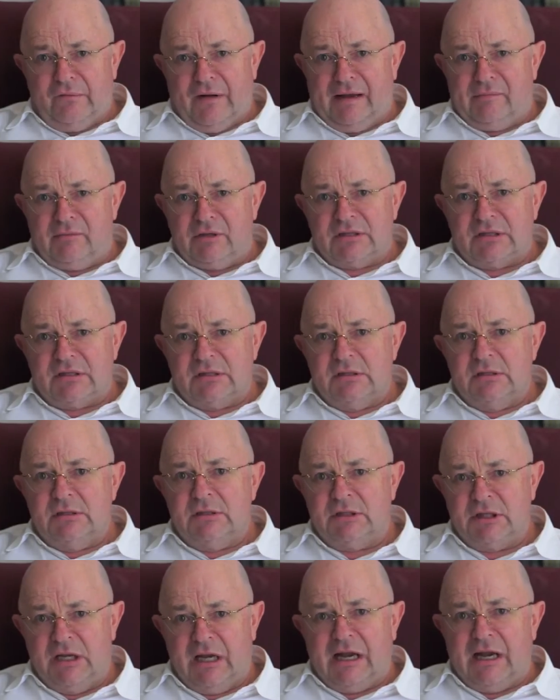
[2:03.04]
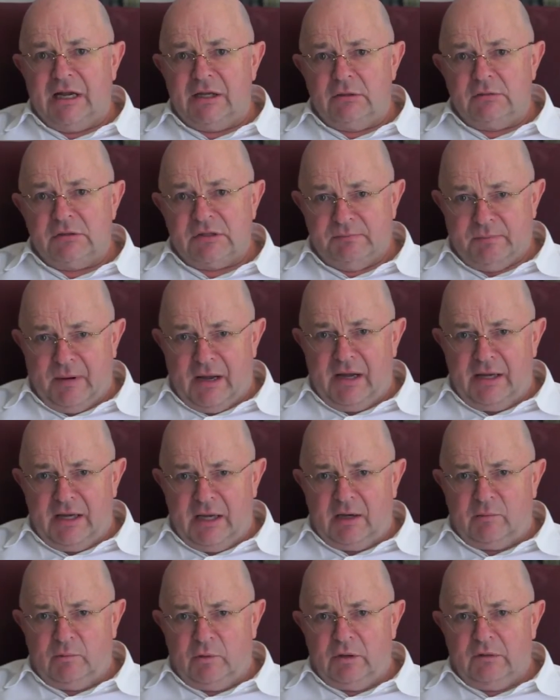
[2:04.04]
famous GRU spy
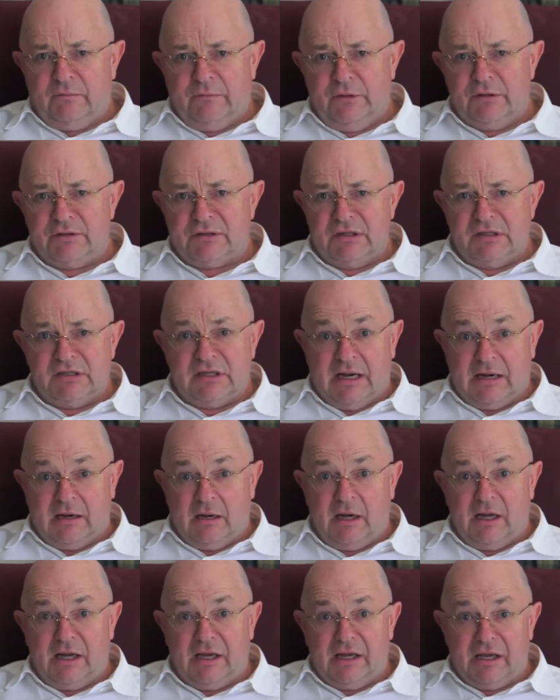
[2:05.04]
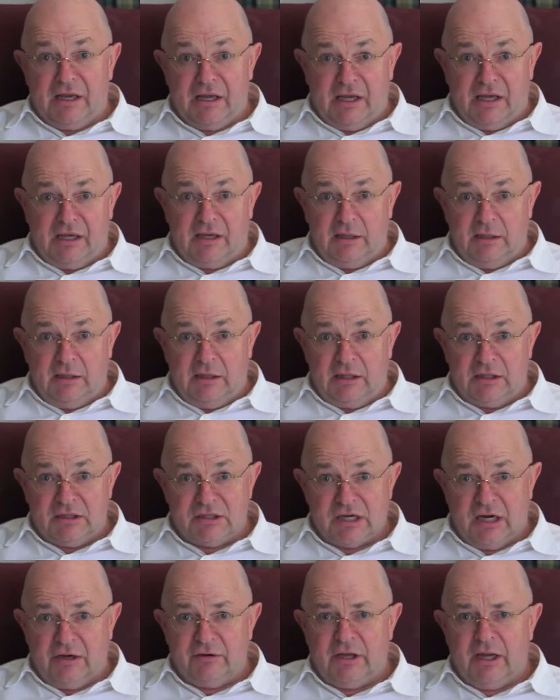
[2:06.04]
network, first in Shanghai and then in
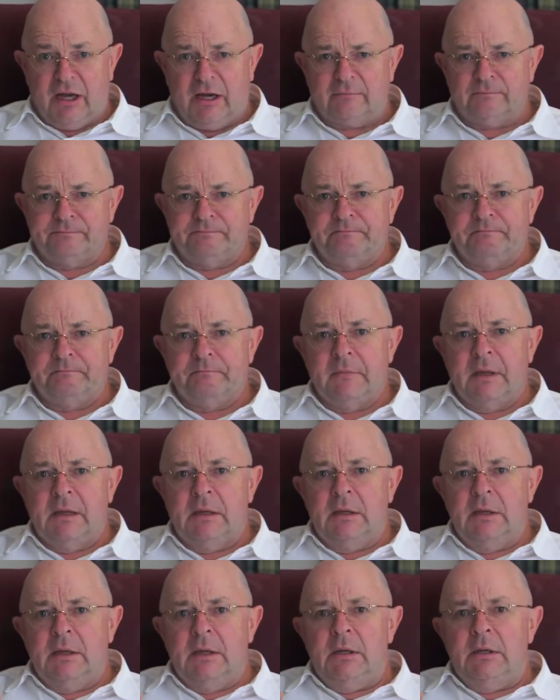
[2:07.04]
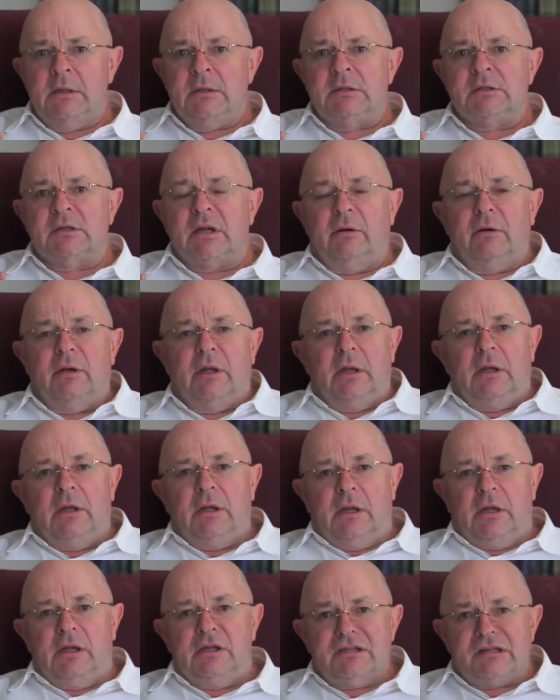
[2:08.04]
Tokyo. So
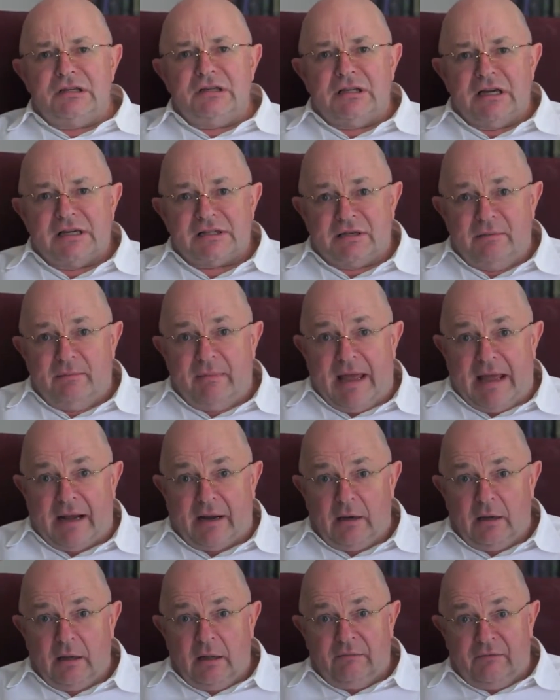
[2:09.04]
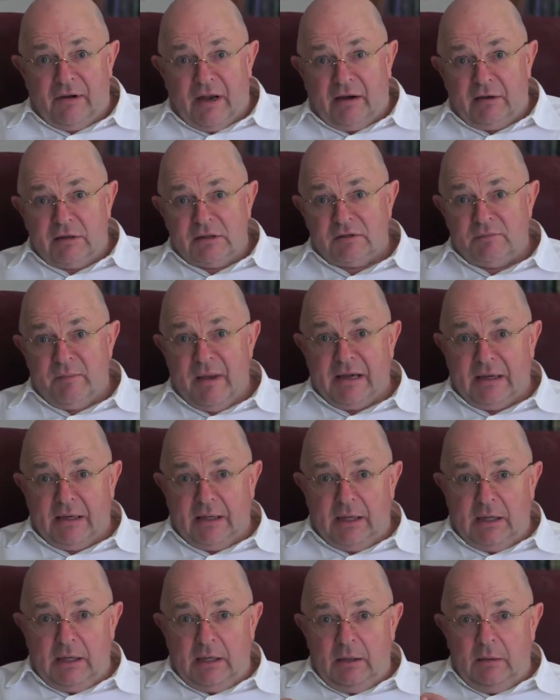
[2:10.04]
it isn't just a matter of knowing
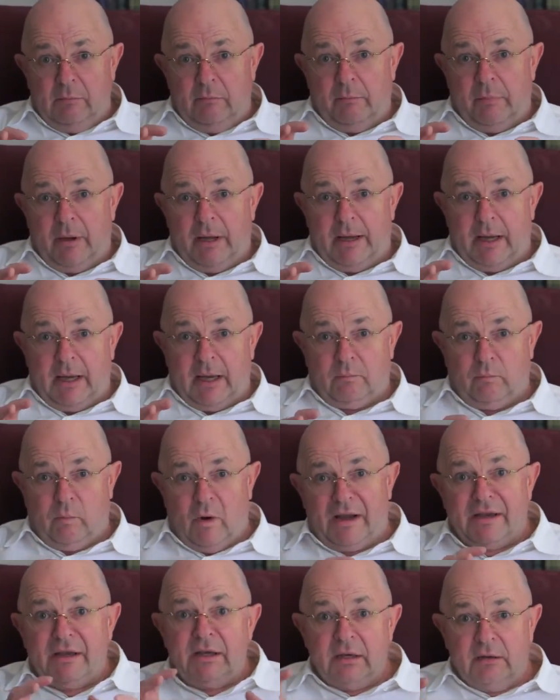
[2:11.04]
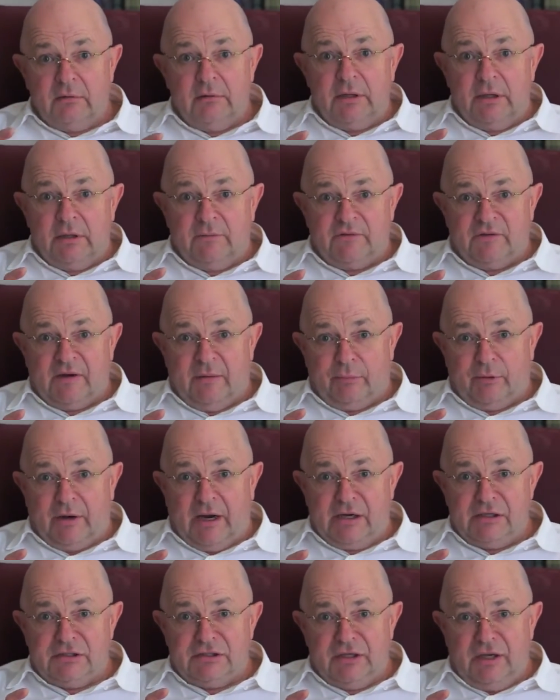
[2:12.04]
Smedley, but at one degree of
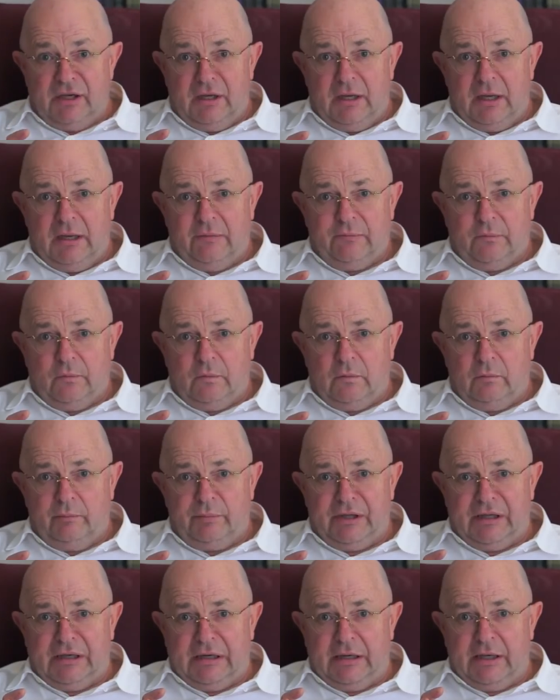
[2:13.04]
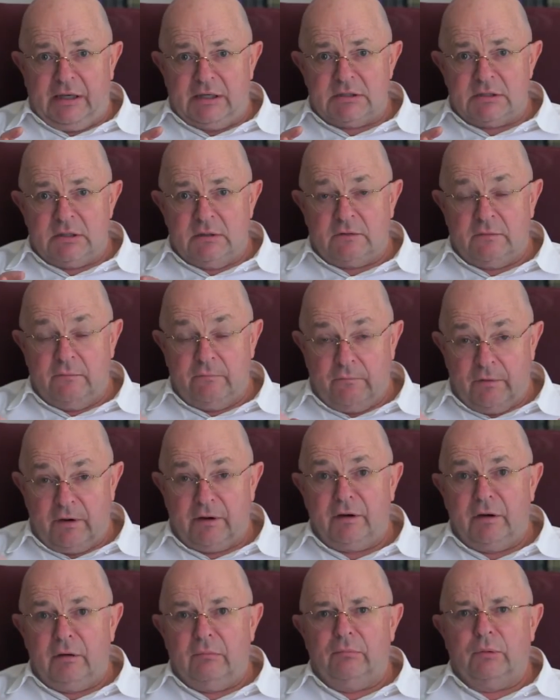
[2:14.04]
separation, therefore being linked to
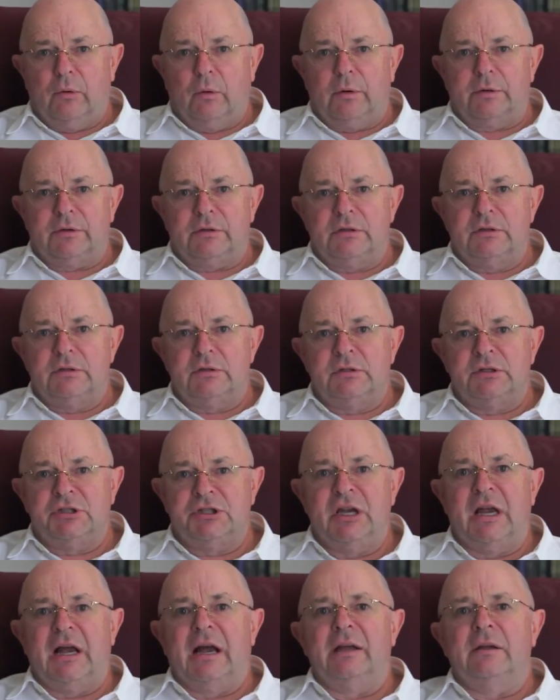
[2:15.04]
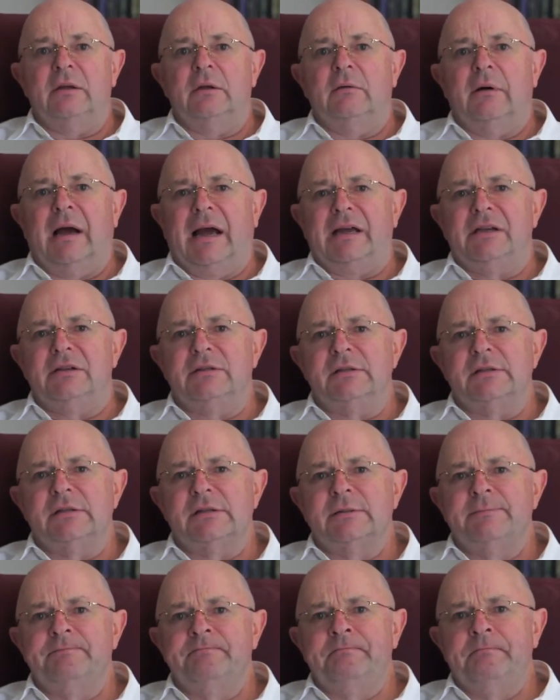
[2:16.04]
very important GRU
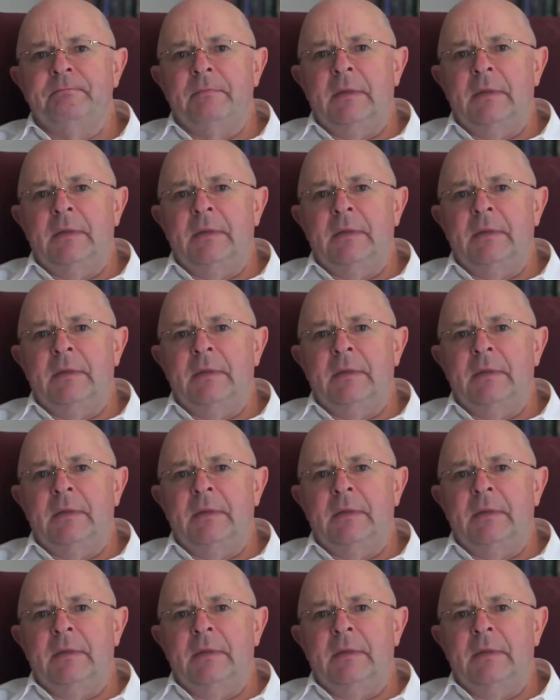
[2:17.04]
agents.